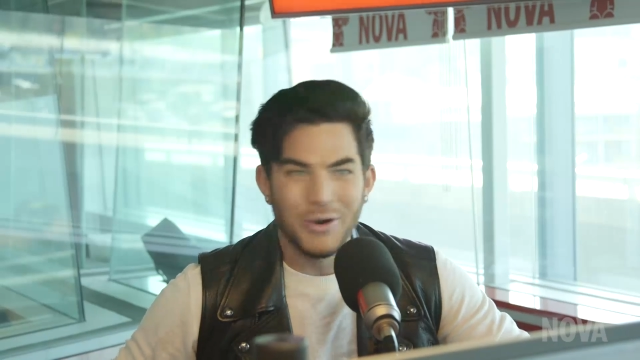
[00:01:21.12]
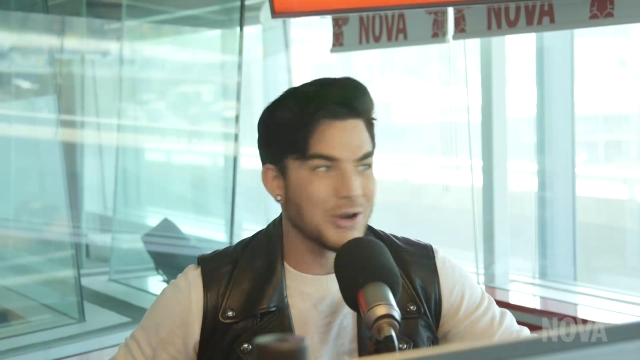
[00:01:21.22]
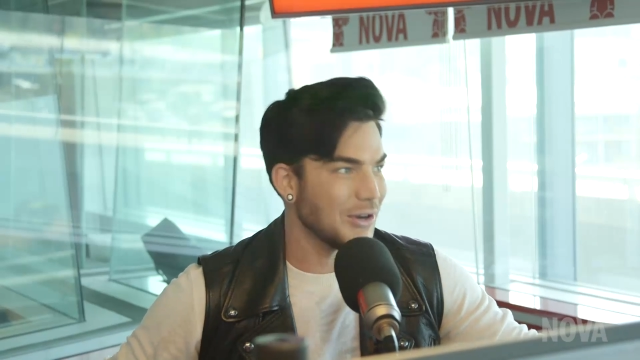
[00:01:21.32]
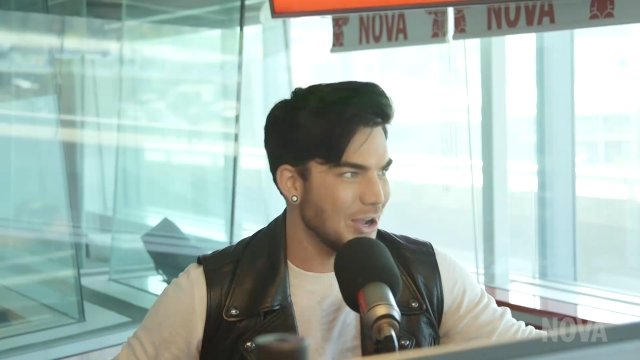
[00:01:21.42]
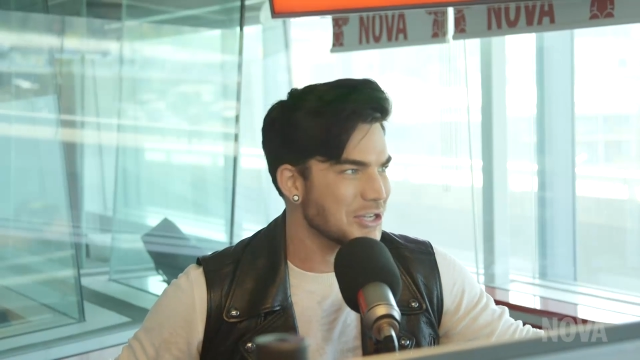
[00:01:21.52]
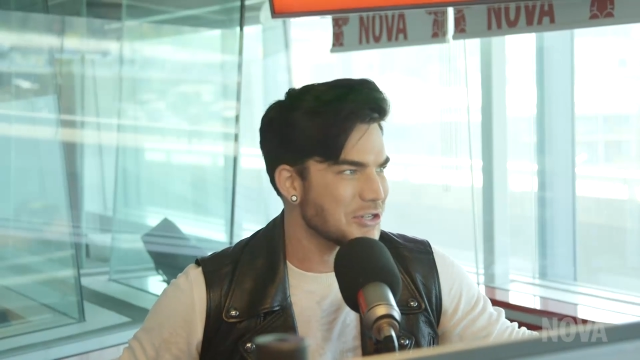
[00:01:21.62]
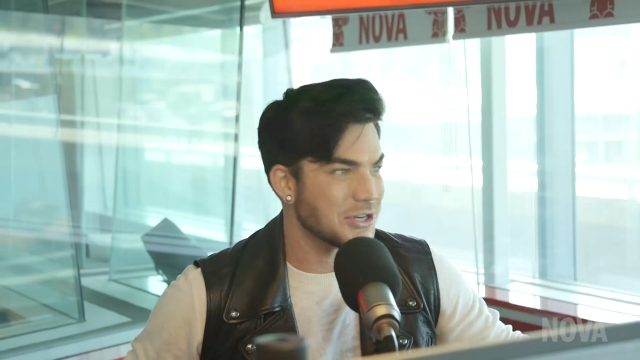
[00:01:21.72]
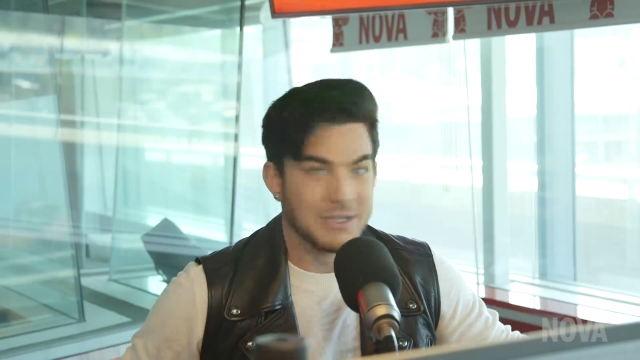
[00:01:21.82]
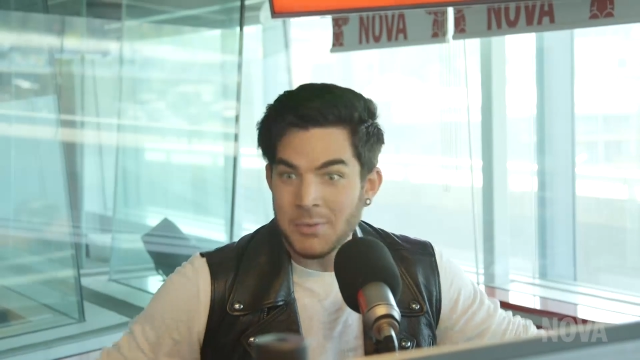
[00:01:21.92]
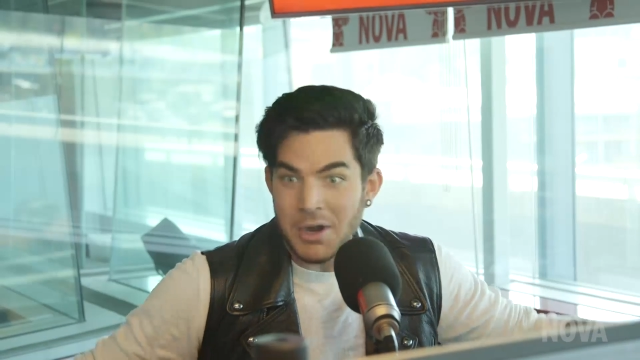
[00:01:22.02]
Or you're in
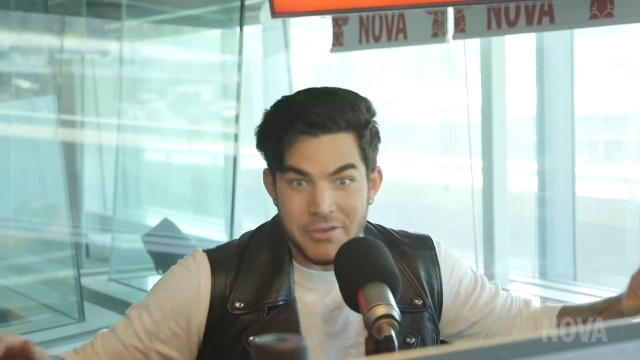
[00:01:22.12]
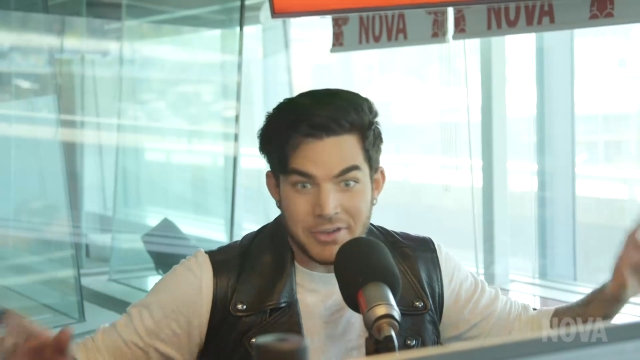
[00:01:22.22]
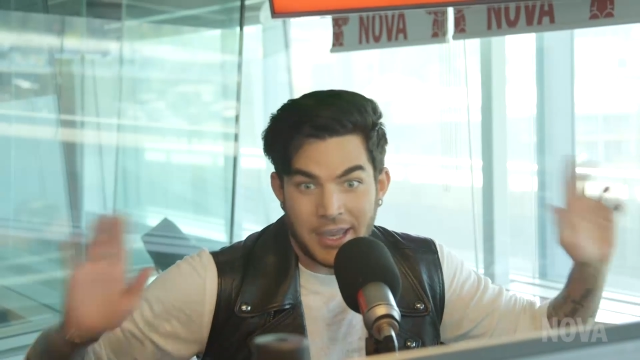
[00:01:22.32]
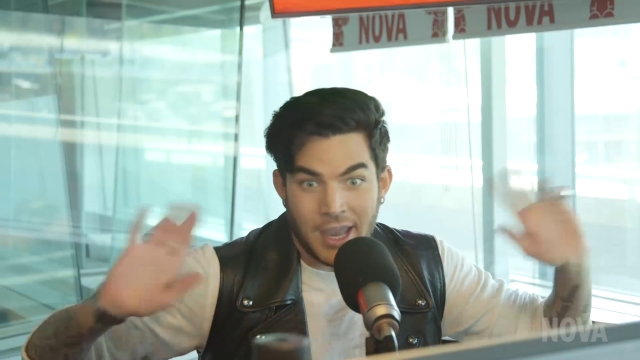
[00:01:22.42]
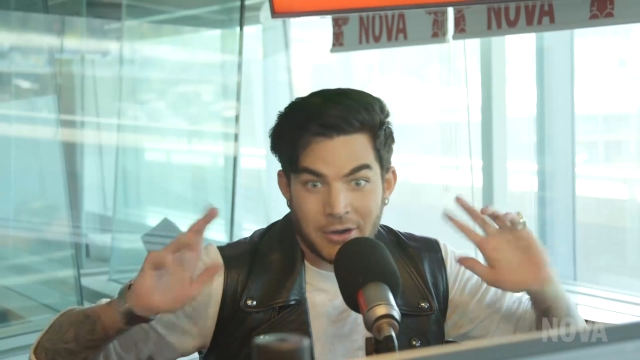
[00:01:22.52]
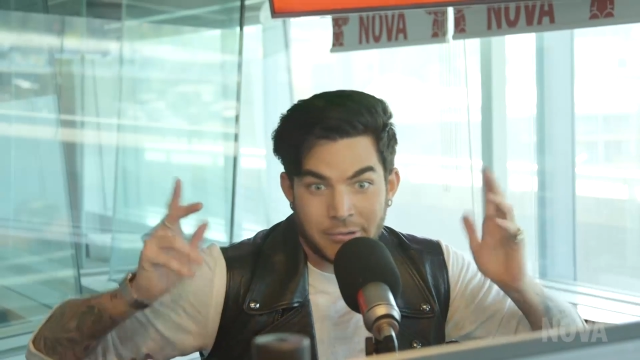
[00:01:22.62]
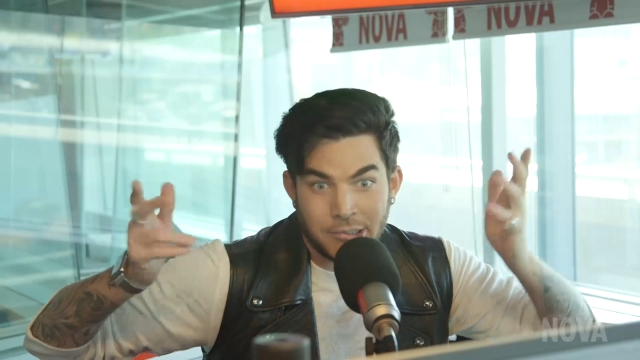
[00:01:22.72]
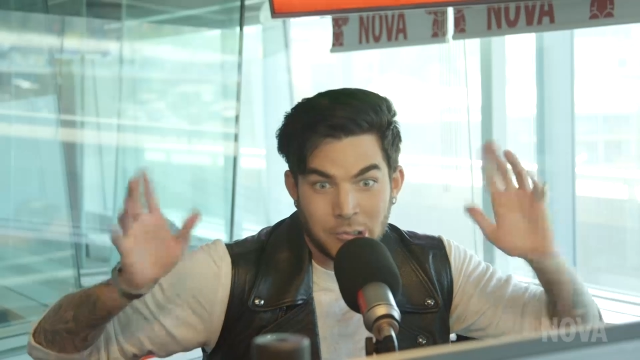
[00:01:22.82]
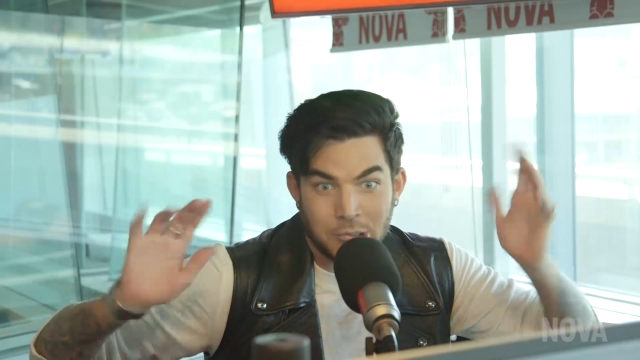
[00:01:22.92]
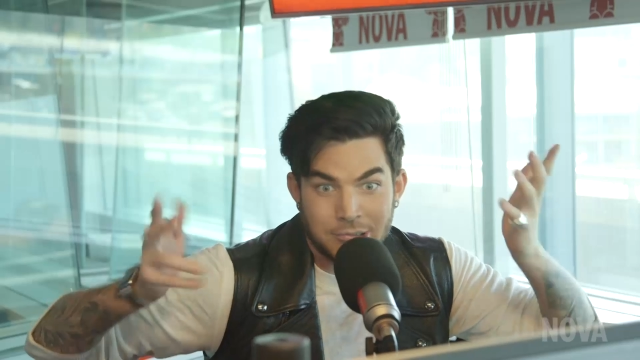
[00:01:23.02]
Austria and you're like, where are the
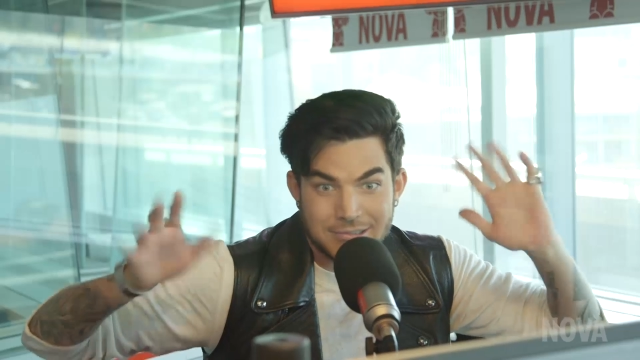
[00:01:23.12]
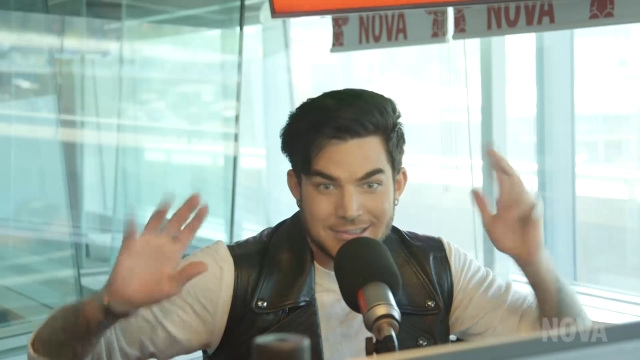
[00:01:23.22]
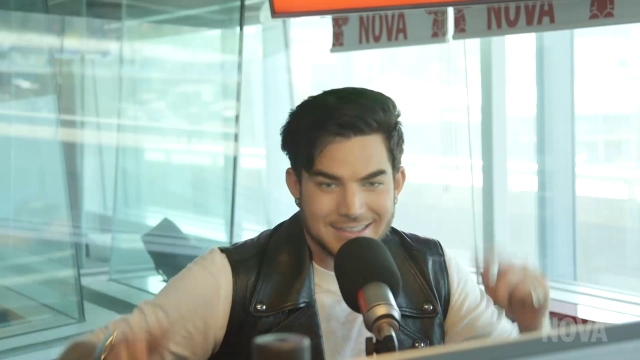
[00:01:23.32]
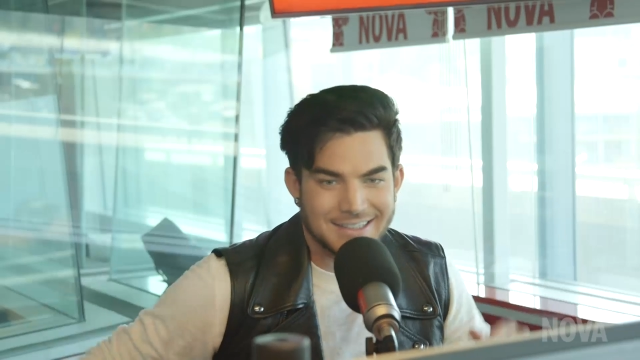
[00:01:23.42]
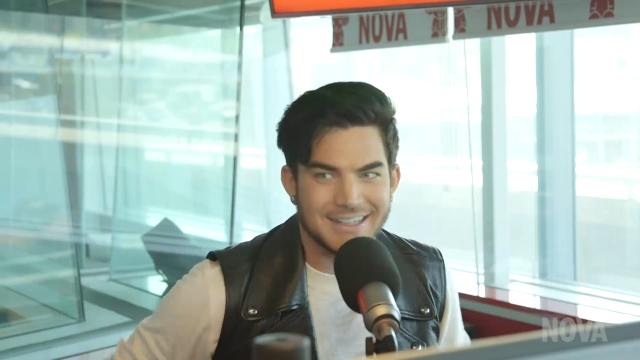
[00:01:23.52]
kangaroos?